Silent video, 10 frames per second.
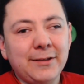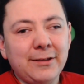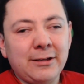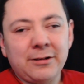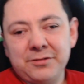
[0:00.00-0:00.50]

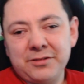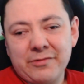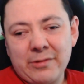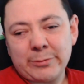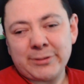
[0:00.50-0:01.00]
It also
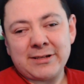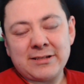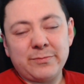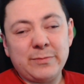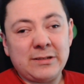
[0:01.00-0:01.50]

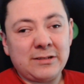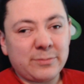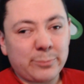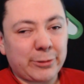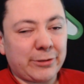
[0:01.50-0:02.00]
represents business
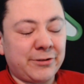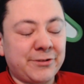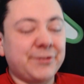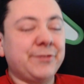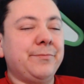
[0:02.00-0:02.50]

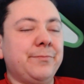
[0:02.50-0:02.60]
partners